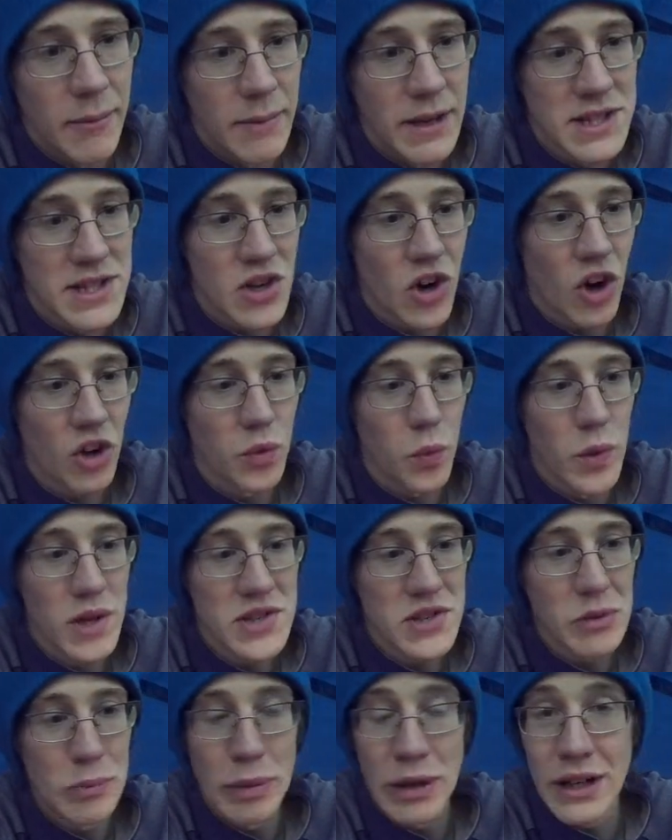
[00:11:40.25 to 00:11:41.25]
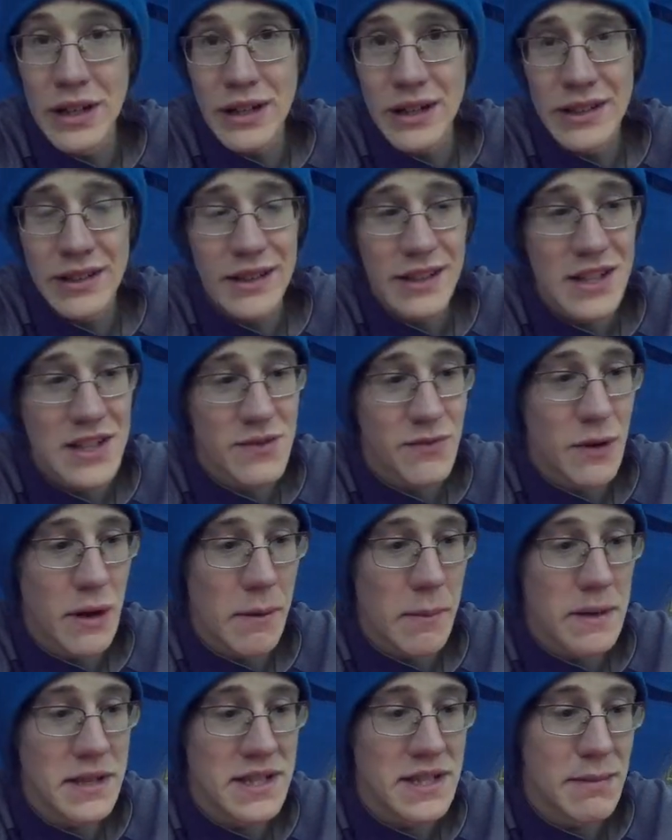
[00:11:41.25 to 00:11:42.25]
It's called Whistle Punk. It's
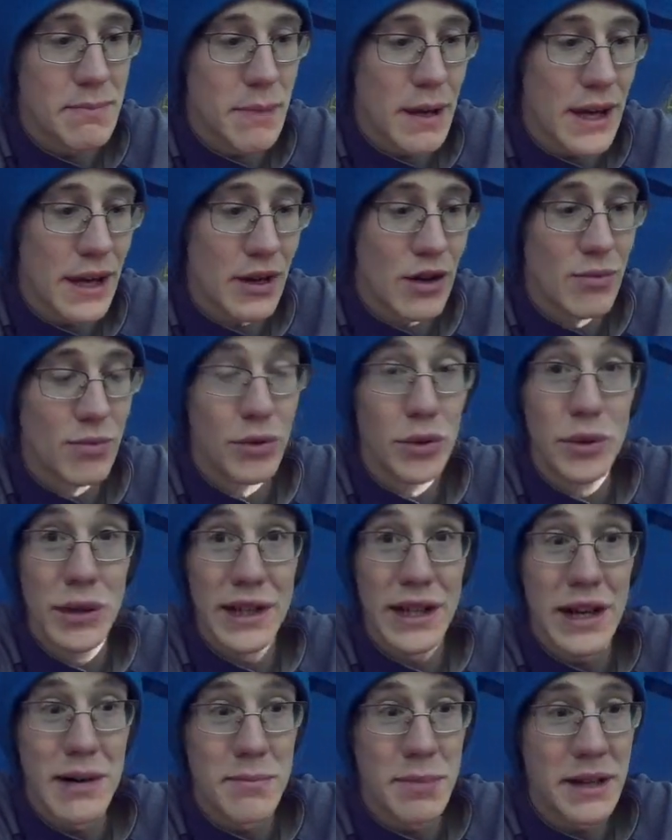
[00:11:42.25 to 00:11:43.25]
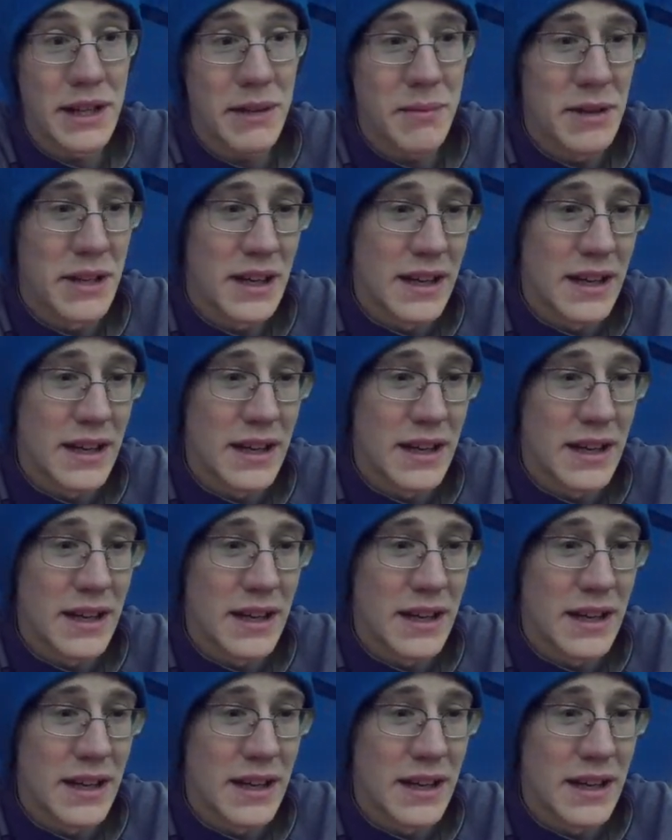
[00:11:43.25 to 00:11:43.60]
from Sebago Brewing Company.